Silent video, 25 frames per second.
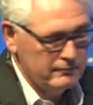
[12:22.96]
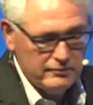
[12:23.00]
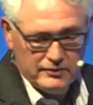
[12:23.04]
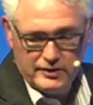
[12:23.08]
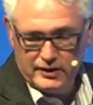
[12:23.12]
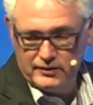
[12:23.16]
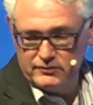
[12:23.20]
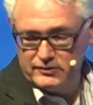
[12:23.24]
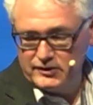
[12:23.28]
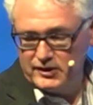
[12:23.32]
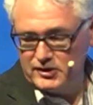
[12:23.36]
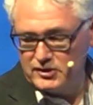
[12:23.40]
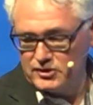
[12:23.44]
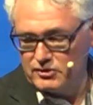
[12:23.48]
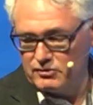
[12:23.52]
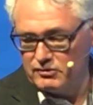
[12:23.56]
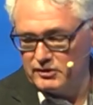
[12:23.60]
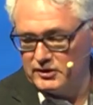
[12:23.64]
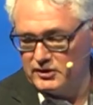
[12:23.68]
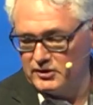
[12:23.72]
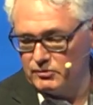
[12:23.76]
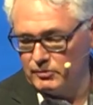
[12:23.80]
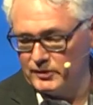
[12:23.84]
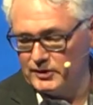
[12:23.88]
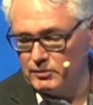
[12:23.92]
Thames Estuary
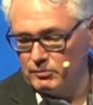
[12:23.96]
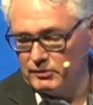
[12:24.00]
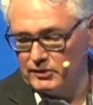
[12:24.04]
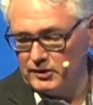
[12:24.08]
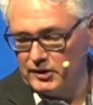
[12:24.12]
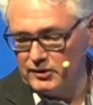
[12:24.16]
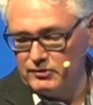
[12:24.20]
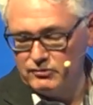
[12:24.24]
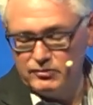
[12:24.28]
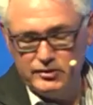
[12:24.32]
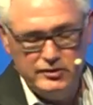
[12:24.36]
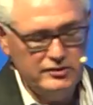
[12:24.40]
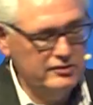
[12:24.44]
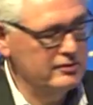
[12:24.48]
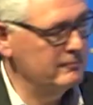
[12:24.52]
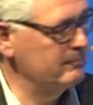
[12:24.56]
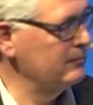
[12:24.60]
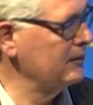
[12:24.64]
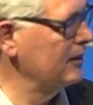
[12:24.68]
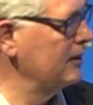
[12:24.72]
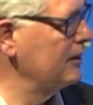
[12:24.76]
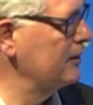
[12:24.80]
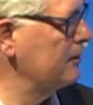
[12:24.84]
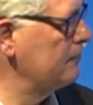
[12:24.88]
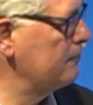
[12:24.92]
2100
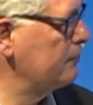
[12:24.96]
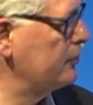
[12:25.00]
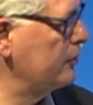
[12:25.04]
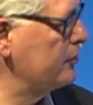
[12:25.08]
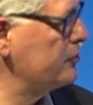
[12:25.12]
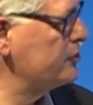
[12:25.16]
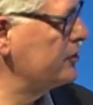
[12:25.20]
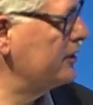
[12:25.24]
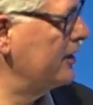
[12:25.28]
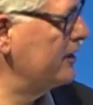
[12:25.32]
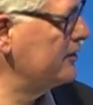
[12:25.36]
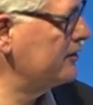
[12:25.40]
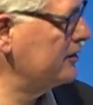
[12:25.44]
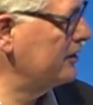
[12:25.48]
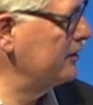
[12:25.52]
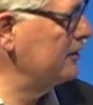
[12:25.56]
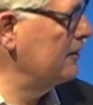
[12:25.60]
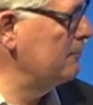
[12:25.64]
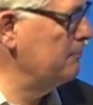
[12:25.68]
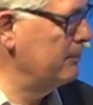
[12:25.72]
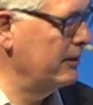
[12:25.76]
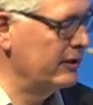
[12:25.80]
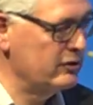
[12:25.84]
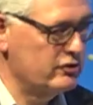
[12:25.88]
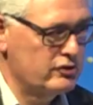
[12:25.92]
project, and a
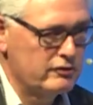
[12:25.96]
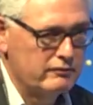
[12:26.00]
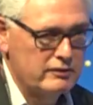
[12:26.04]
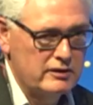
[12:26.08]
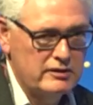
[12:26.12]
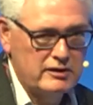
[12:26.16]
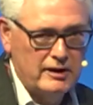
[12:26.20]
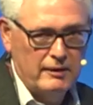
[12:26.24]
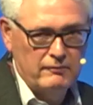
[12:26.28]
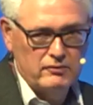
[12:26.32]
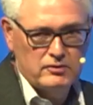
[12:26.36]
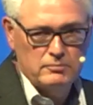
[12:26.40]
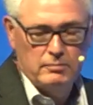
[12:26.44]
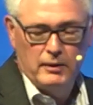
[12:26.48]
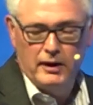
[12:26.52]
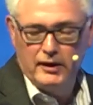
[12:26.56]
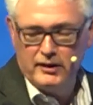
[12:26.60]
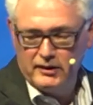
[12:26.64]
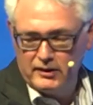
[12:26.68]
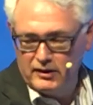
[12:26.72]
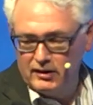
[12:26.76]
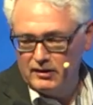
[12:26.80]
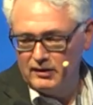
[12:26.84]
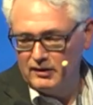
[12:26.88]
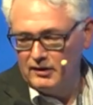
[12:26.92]
picture of the Thames
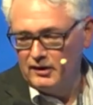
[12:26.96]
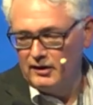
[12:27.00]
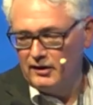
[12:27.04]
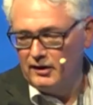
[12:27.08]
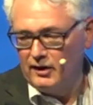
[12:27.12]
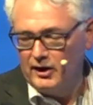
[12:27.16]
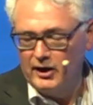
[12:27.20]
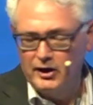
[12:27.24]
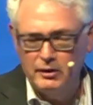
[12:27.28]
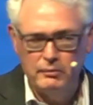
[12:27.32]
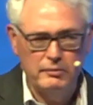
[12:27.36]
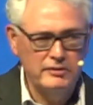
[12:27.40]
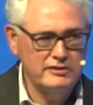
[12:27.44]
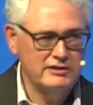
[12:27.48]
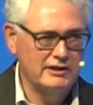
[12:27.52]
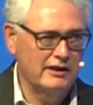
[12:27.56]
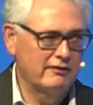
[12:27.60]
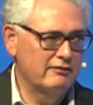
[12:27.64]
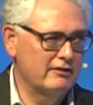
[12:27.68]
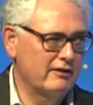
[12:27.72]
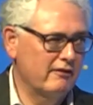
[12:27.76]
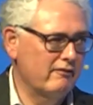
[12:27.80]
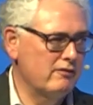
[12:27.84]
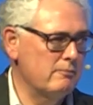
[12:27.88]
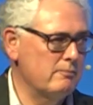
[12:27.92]
Barrier. I always have
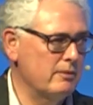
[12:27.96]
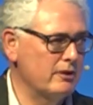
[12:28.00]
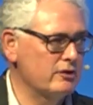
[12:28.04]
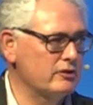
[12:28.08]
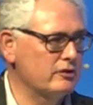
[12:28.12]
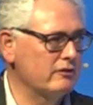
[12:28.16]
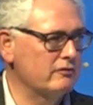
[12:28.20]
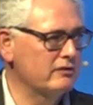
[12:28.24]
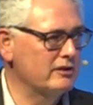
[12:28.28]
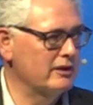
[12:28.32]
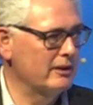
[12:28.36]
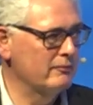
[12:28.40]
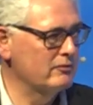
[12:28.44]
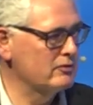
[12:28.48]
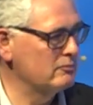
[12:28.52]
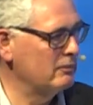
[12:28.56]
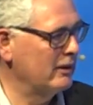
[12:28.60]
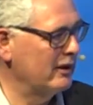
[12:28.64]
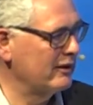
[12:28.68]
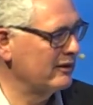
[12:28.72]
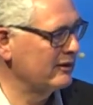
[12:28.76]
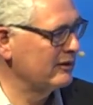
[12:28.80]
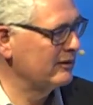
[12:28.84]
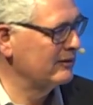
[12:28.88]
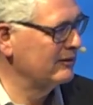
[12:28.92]
to have a picture of Thames
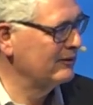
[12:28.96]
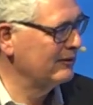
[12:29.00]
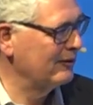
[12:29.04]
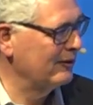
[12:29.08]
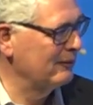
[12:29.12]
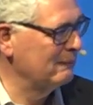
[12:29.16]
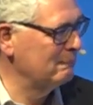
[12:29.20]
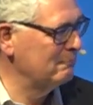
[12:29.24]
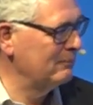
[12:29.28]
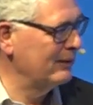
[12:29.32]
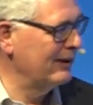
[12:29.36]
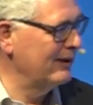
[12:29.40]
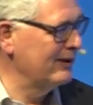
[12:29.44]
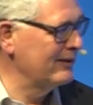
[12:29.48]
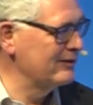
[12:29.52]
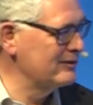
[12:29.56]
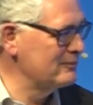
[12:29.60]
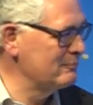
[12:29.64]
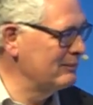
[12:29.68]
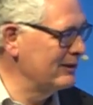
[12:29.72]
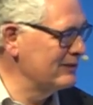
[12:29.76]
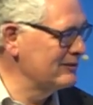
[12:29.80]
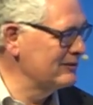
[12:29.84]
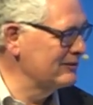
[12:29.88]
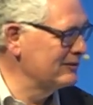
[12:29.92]
Barrier on PAS
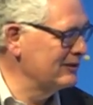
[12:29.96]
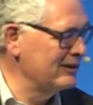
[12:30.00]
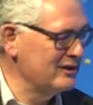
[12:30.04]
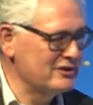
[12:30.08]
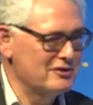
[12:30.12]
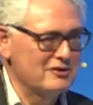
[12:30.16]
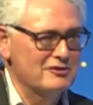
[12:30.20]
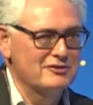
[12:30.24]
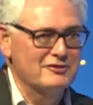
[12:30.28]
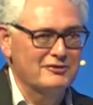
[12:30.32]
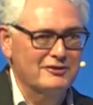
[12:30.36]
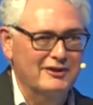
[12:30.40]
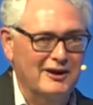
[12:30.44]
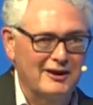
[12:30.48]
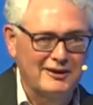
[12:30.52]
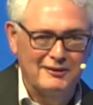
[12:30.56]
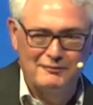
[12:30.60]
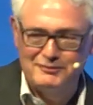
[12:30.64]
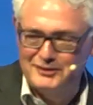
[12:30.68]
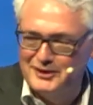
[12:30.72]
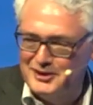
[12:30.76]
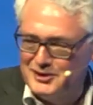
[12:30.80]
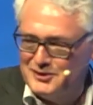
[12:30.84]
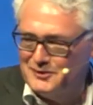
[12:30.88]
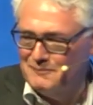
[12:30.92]
presentations on
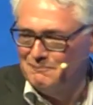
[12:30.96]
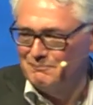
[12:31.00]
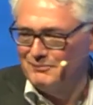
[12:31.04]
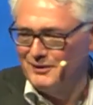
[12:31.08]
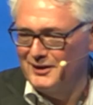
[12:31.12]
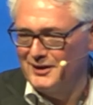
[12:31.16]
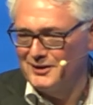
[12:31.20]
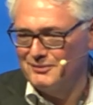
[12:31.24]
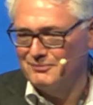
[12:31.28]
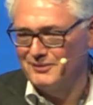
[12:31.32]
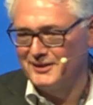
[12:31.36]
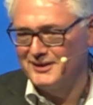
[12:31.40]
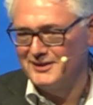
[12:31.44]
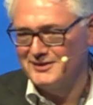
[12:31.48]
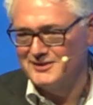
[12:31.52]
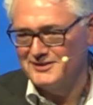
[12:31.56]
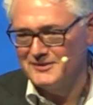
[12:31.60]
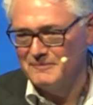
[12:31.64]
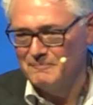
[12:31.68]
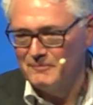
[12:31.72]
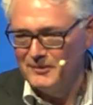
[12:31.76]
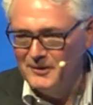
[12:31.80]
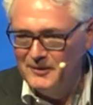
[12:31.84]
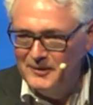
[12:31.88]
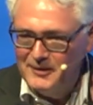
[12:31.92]
adaptation pathways.
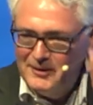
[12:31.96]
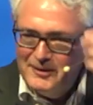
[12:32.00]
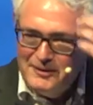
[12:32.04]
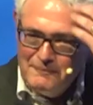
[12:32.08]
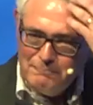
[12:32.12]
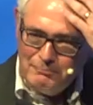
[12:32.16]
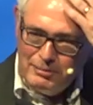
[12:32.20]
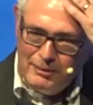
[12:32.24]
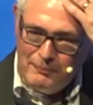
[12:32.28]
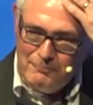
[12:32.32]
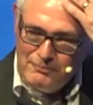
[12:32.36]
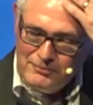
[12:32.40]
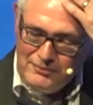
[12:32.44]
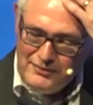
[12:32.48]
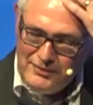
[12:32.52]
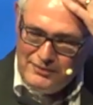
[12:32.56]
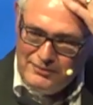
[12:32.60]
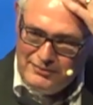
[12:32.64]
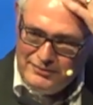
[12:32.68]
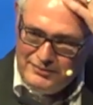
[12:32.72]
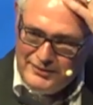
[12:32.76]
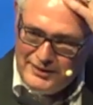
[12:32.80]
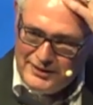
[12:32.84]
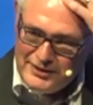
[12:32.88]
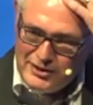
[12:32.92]
But
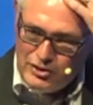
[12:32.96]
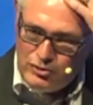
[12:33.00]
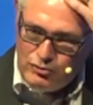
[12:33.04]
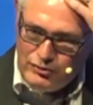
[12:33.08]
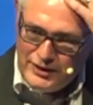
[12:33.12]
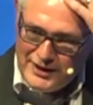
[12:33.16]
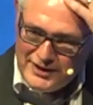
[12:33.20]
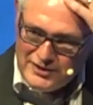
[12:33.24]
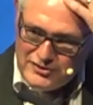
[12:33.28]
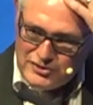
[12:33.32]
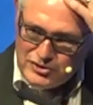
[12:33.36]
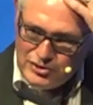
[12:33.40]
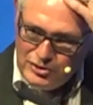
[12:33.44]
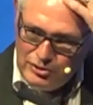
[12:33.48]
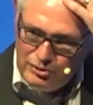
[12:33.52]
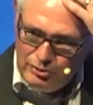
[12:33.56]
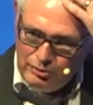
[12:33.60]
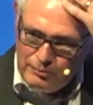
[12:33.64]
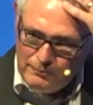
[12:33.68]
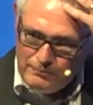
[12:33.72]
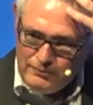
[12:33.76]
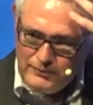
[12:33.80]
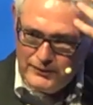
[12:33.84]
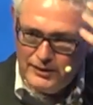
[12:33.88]
they're a great tool.